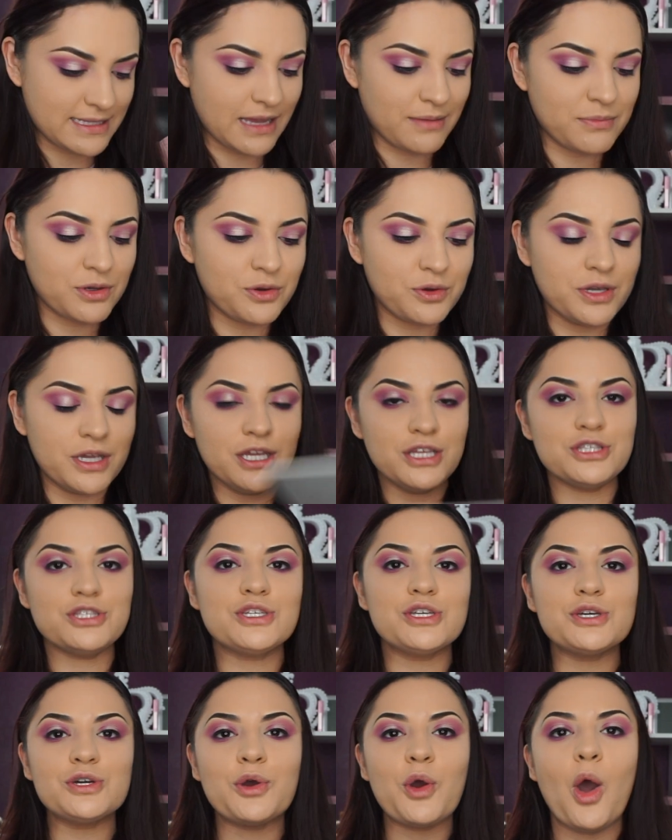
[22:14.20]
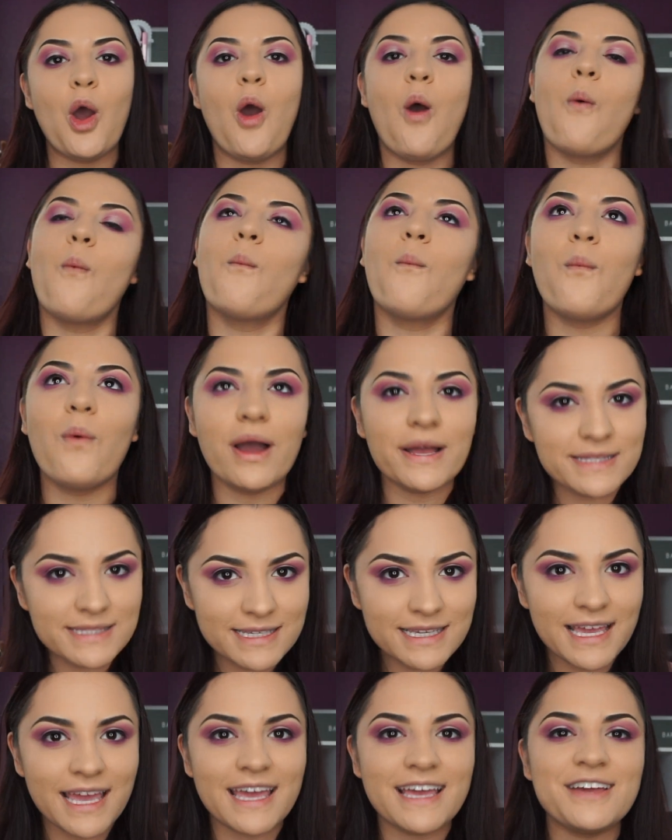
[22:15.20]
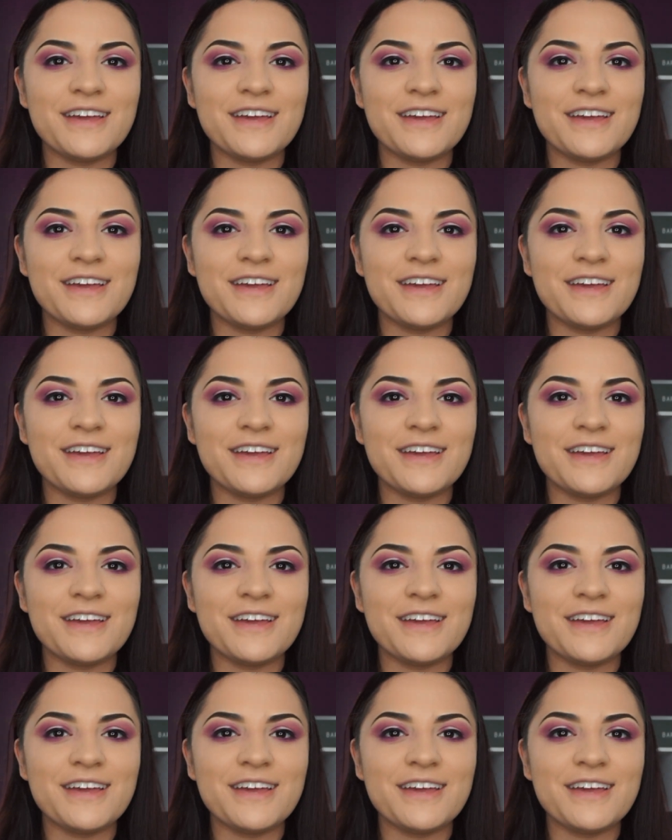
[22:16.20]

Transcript: I'm going to once again